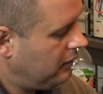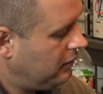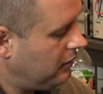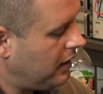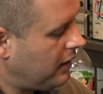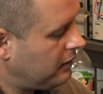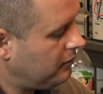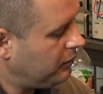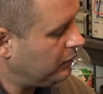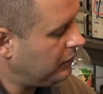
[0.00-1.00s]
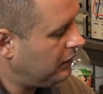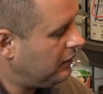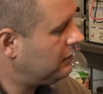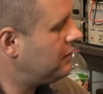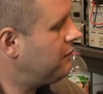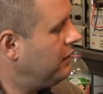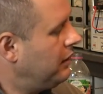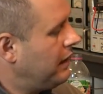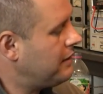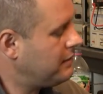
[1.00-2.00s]
a line input here, this will
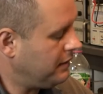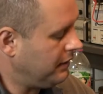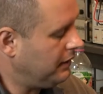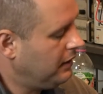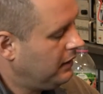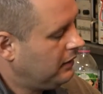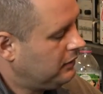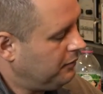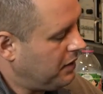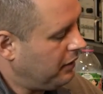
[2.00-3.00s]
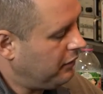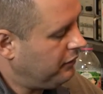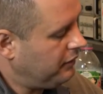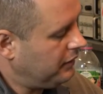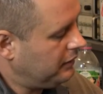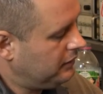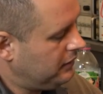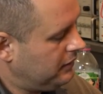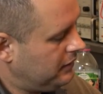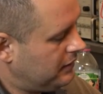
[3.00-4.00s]
cancel the microphone. And
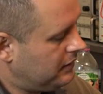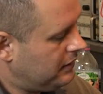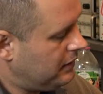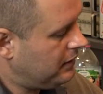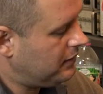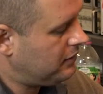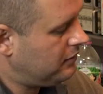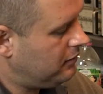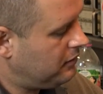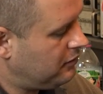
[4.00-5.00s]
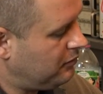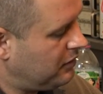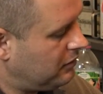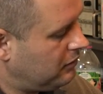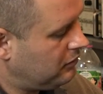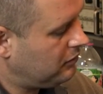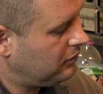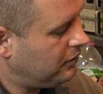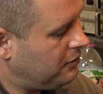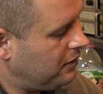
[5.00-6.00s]
this is, looks to me, not
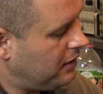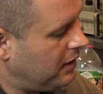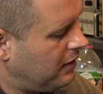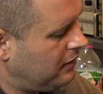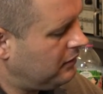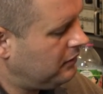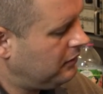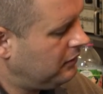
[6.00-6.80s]
original.